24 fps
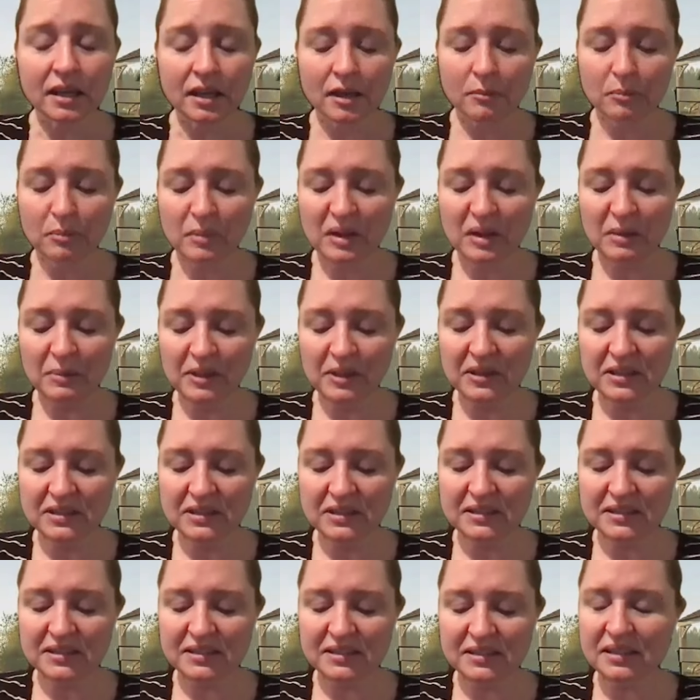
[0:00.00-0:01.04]
Yeah. Maybe
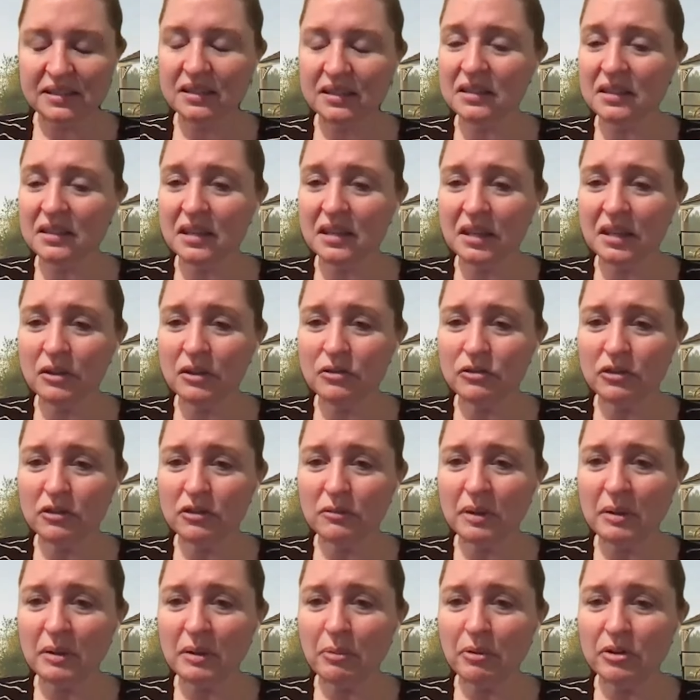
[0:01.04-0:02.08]
this isn't the thing you
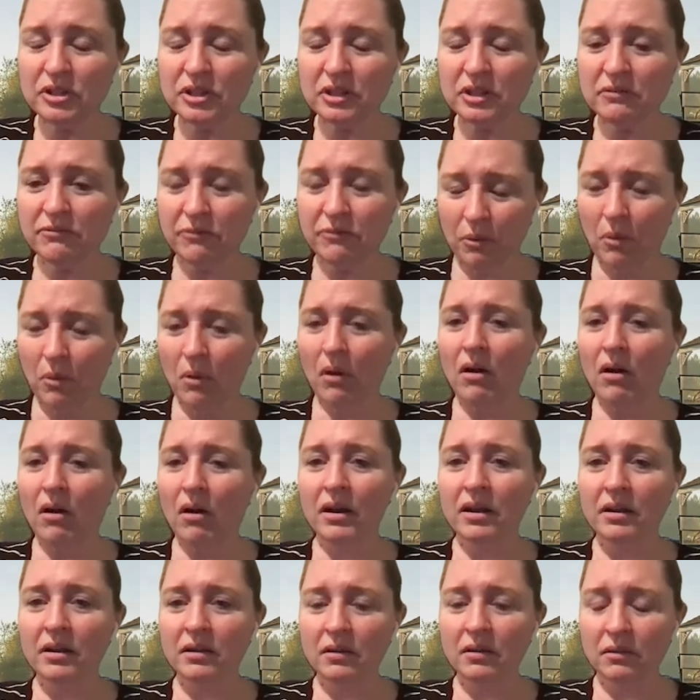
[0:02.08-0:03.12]
should be pushing
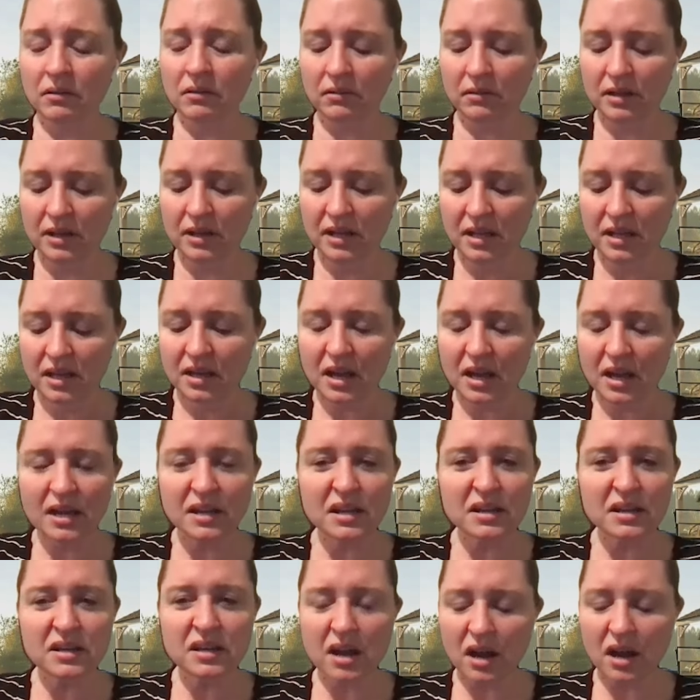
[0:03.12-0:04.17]
for, you know?
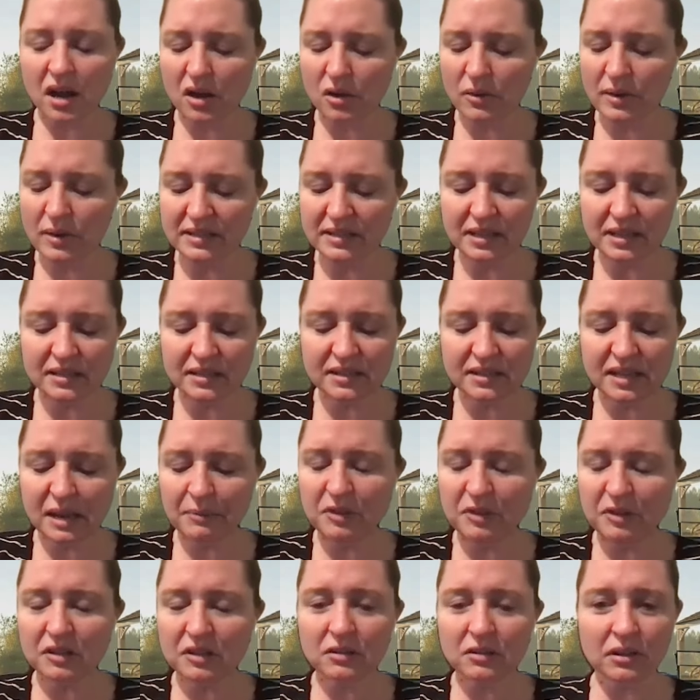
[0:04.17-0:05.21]
I, mm-hmm. I, always get
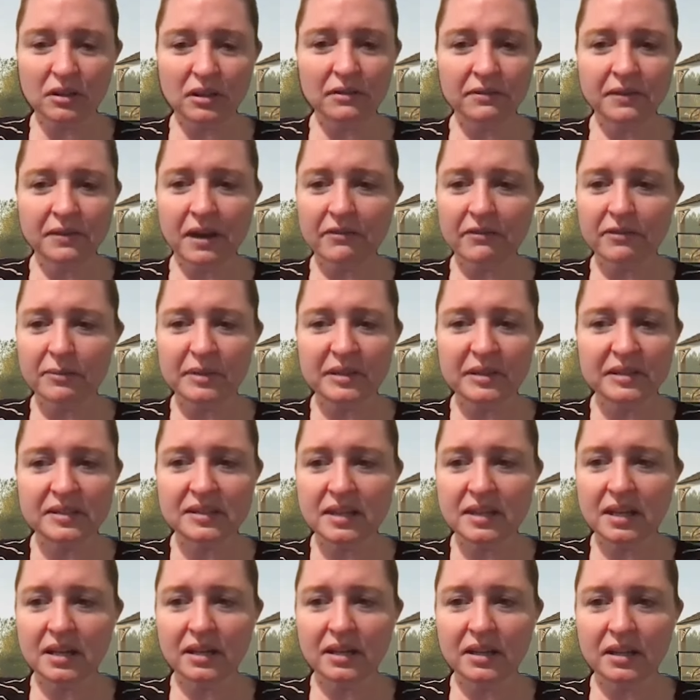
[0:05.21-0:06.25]
skeptical if
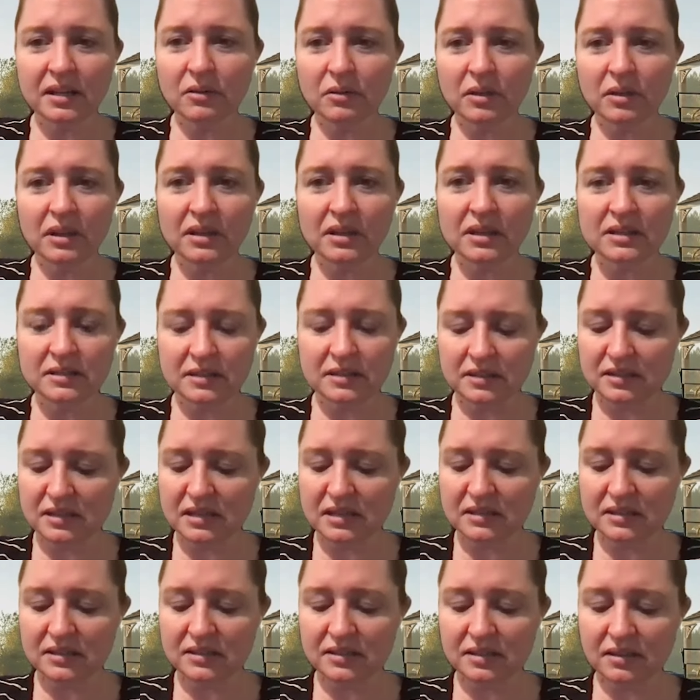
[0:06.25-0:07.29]
government's telling you that this is
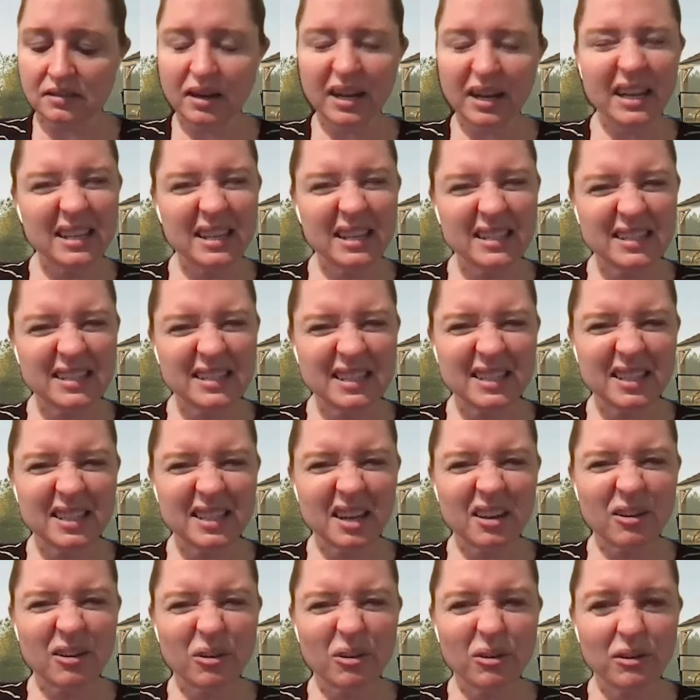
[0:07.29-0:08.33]
necessary. Is it
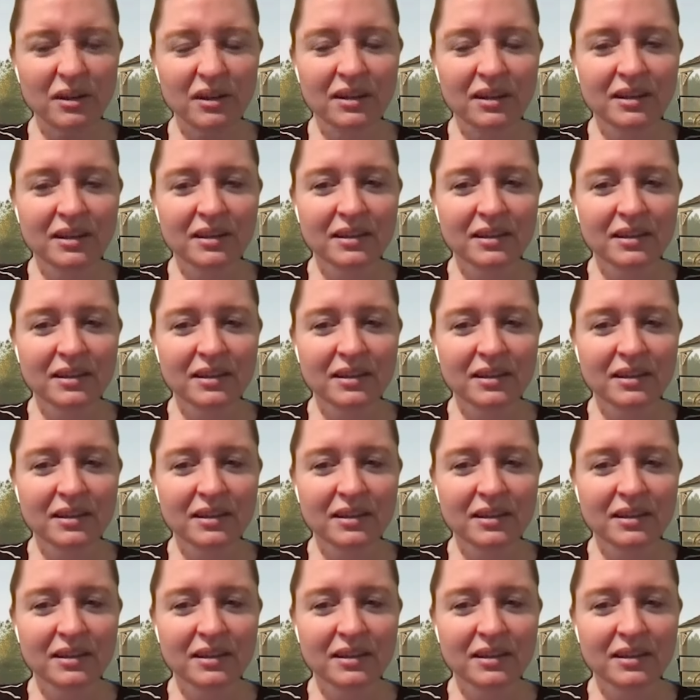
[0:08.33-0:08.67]
though?